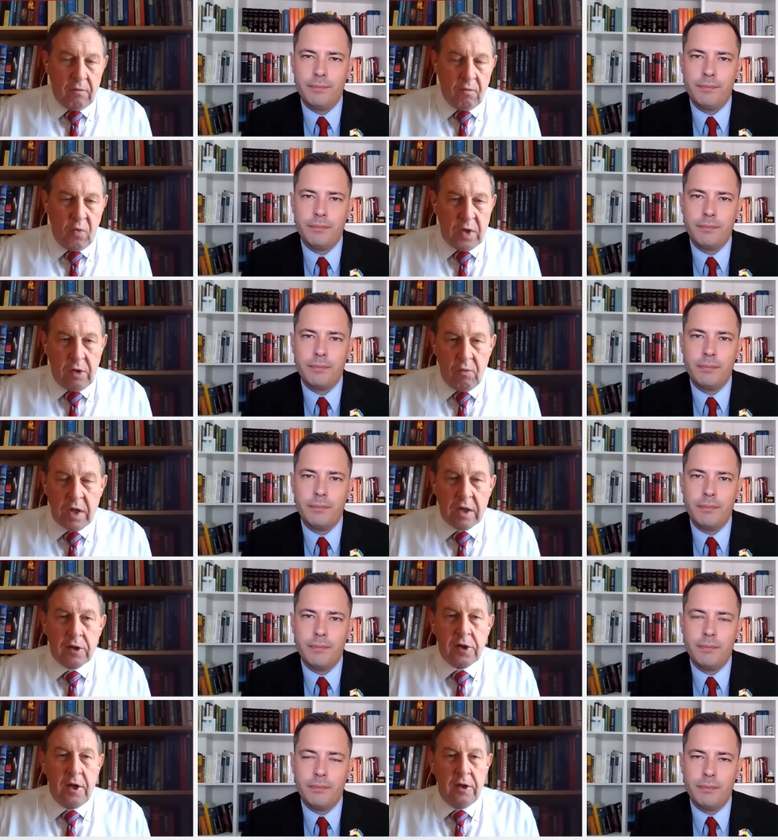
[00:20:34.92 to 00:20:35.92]
Speaker 1: Whether we
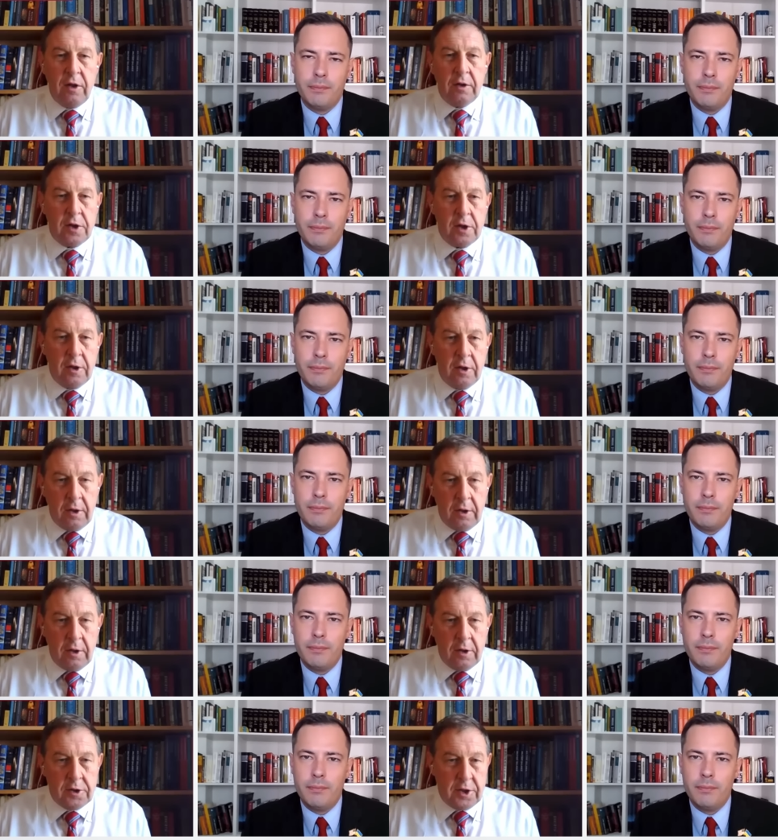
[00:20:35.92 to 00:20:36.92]
can say that
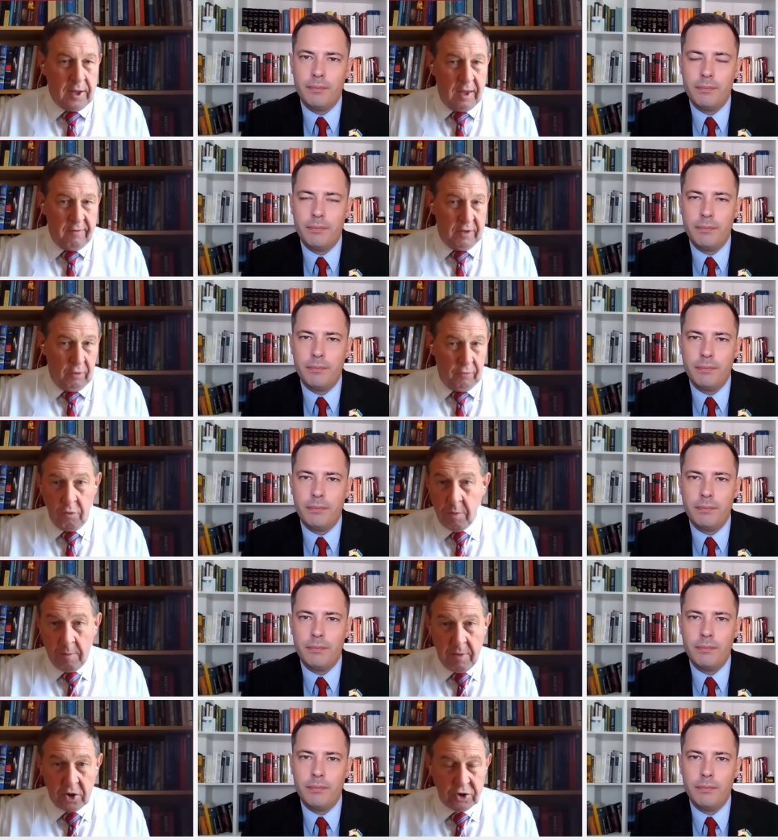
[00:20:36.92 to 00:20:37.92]
Sergei Ivanov,
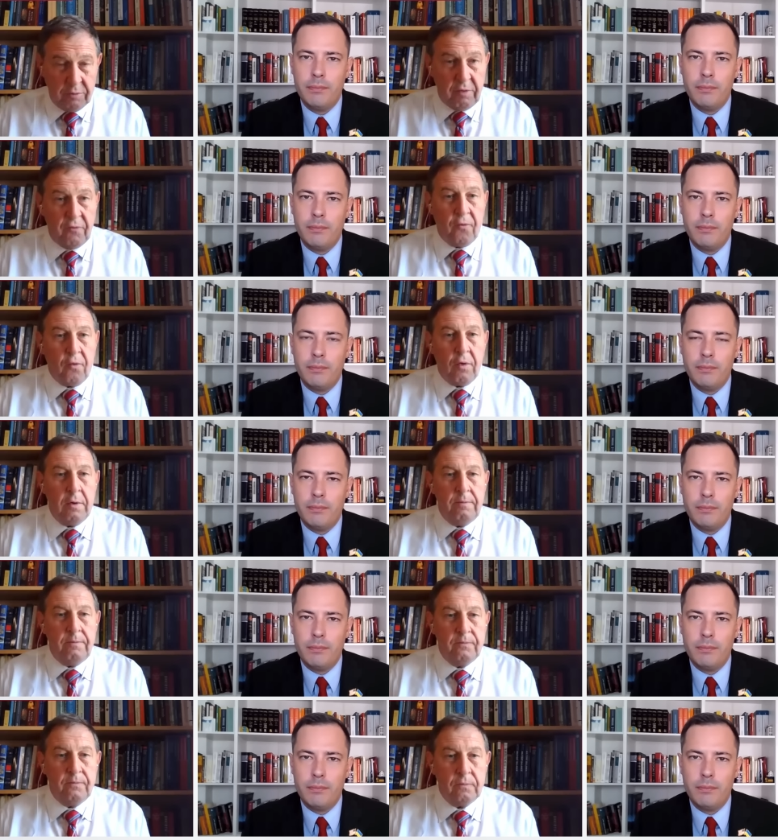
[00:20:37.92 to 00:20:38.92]
whom I mentioned
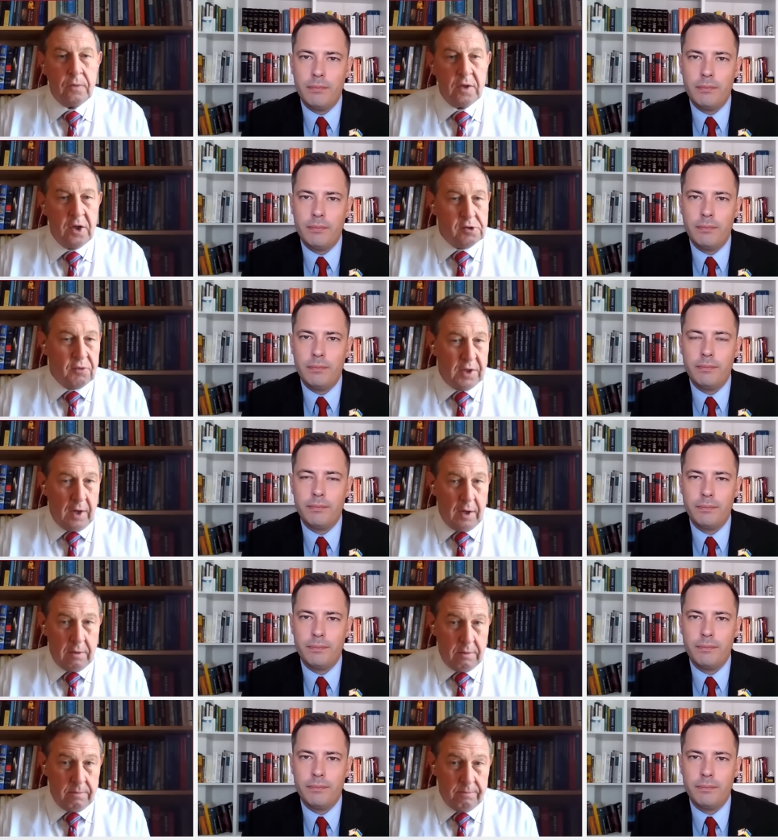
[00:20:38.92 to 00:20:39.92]
before, he's
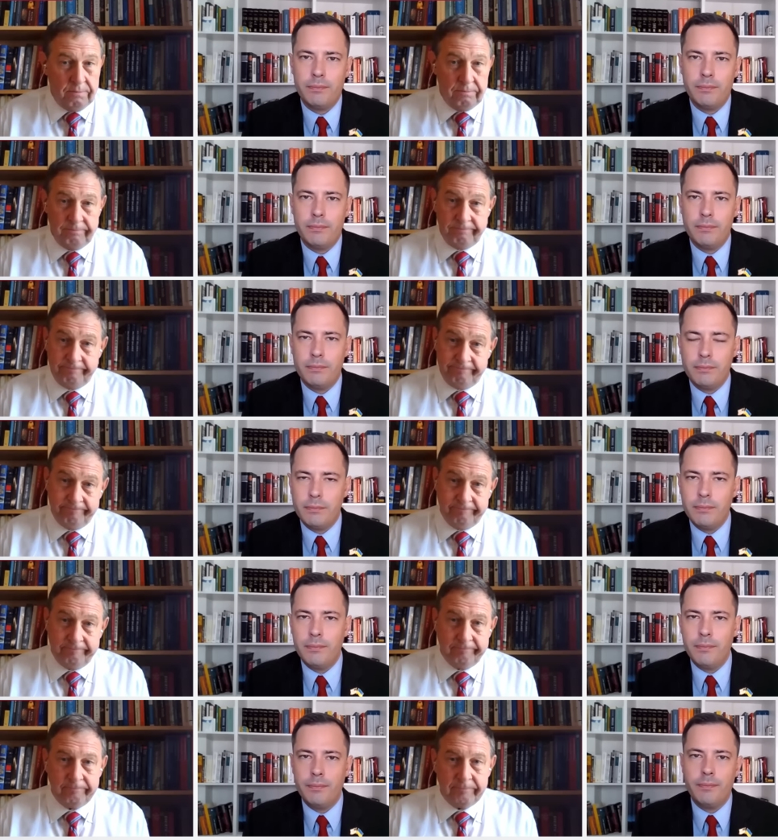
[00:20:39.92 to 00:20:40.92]
retired.
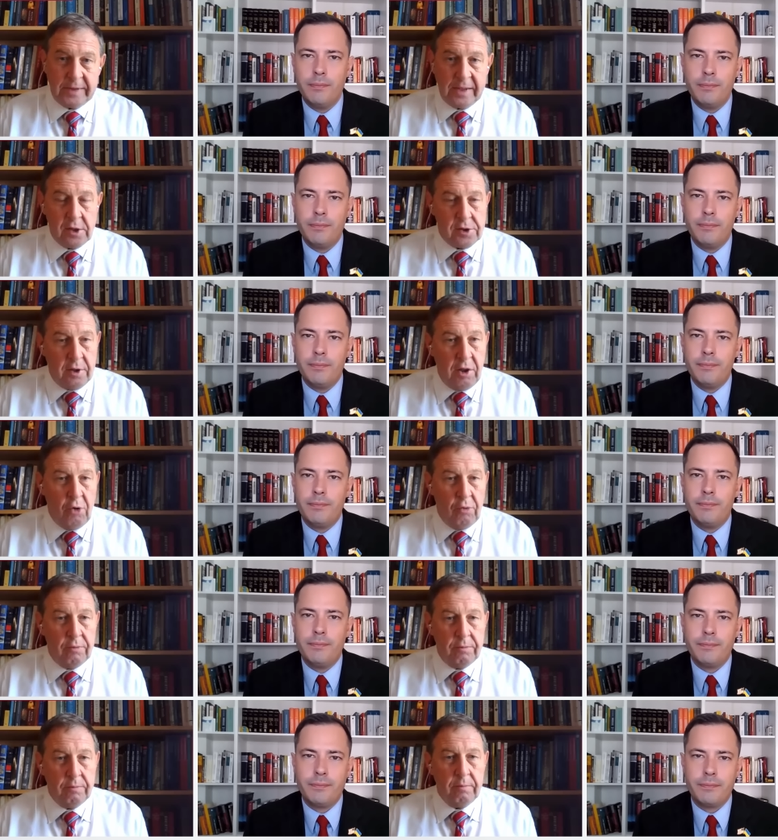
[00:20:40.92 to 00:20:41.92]
Yes and
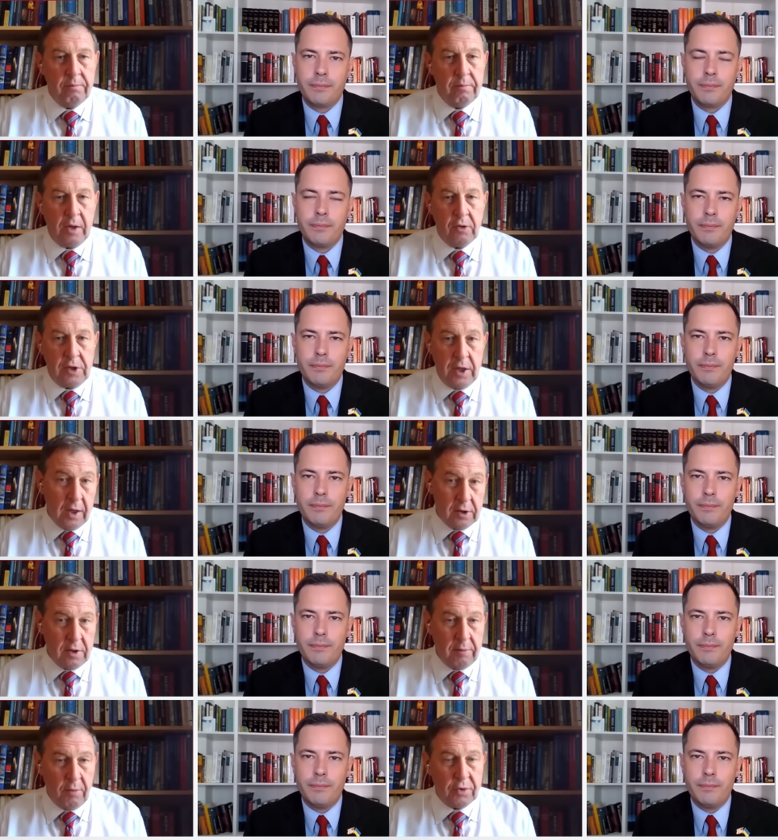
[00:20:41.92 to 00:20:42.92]
no, because he
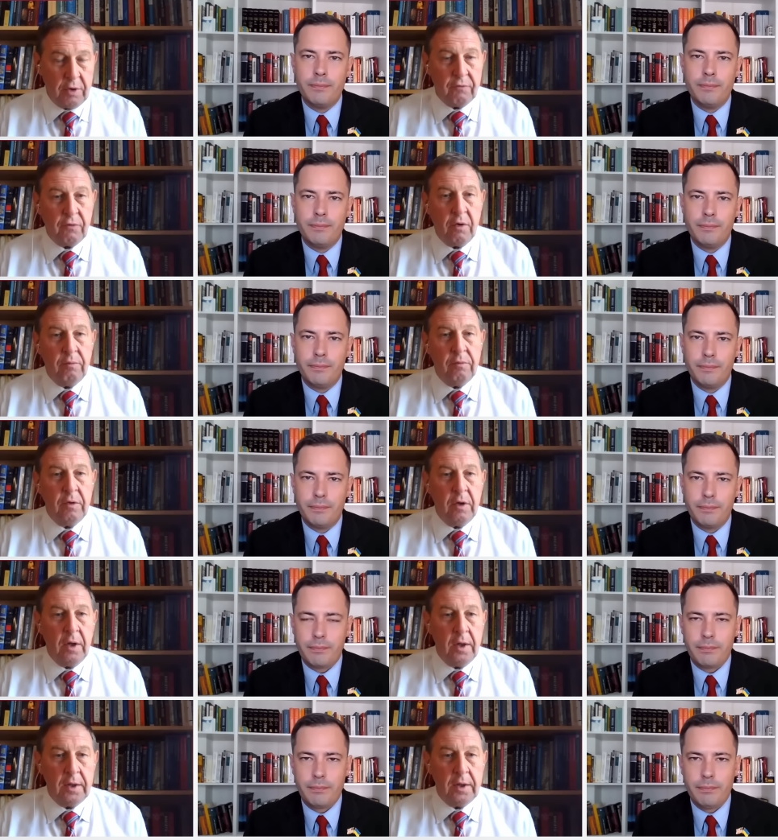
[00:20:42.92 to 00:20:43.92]
has demoted
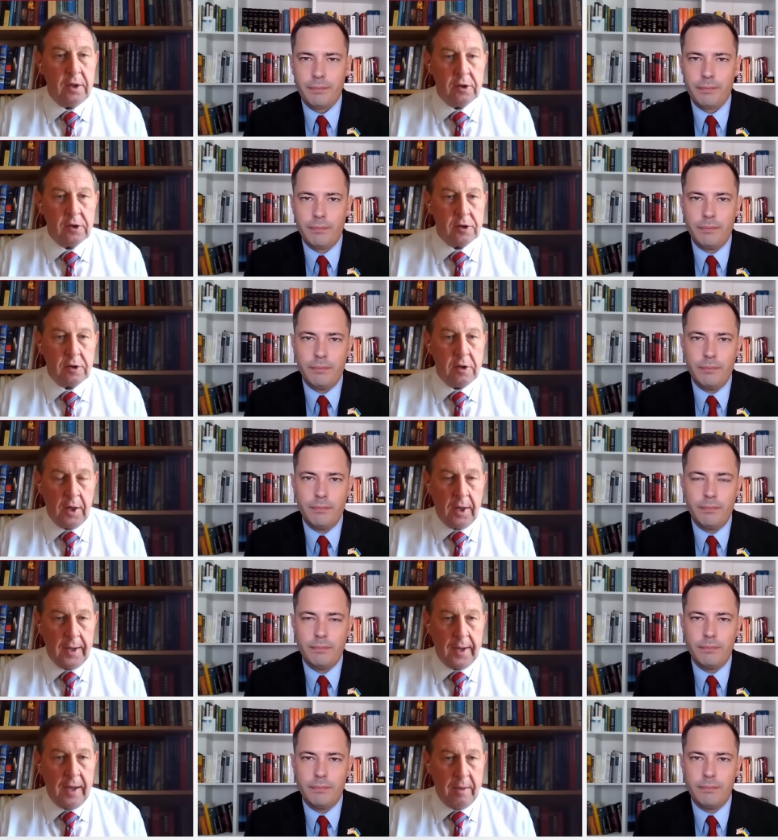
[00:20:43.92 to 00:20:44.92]
from his
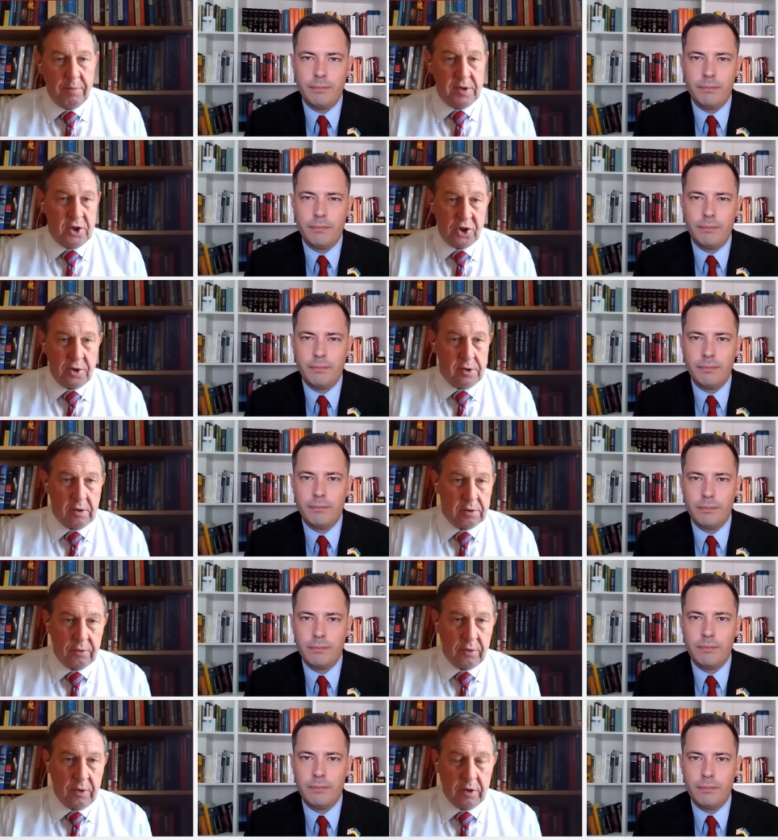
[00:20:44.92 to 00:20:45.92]
higher positions,
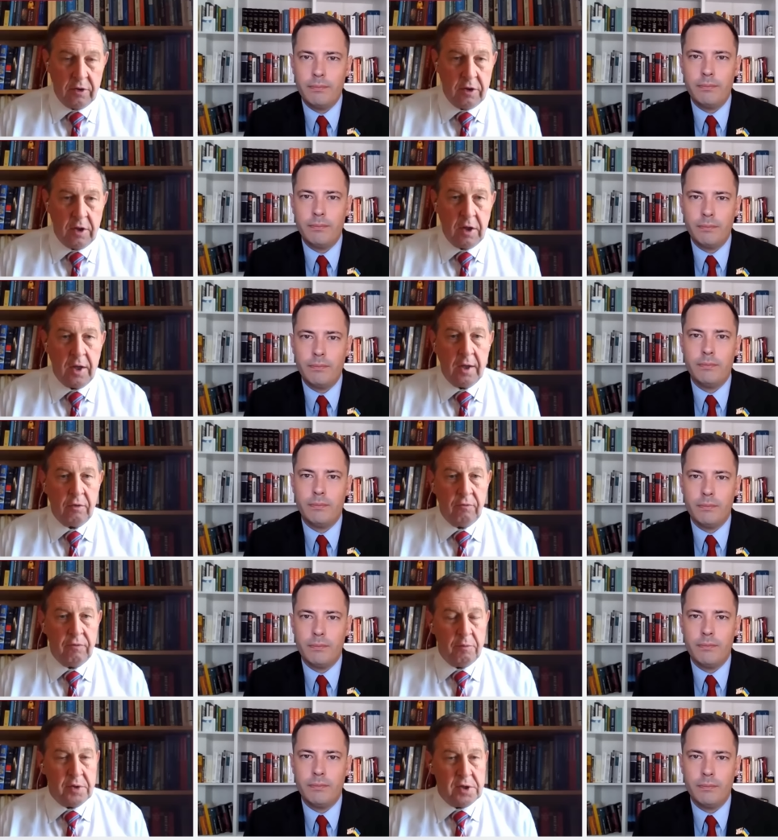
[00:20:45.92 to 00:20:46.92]
including the head
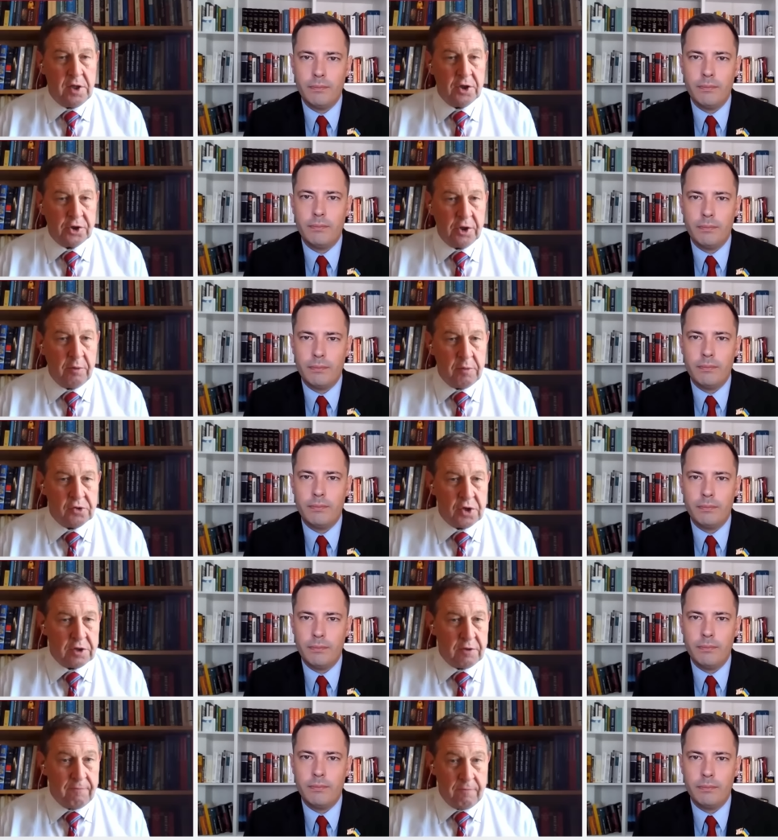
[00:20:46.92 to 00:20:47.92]
of the presidential
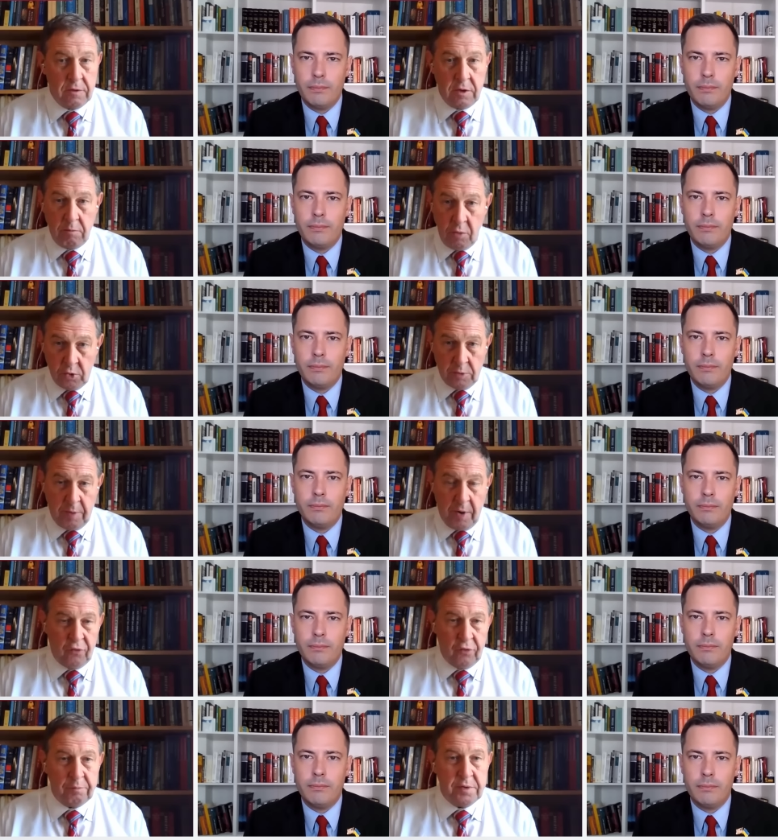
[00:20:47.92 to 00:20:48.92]
administration, the most
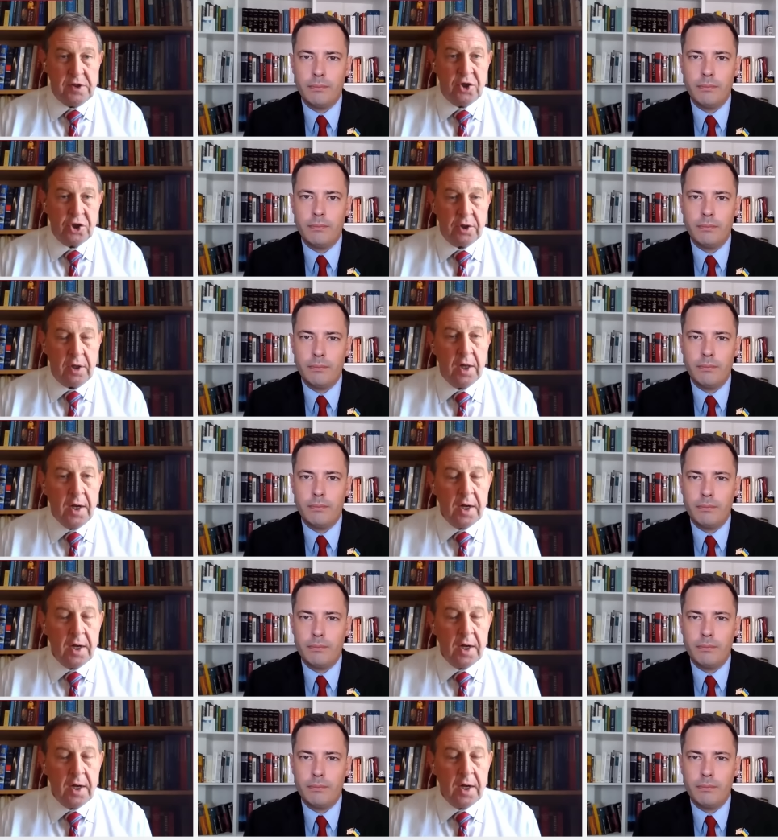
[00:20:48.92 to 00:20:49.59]
powerful position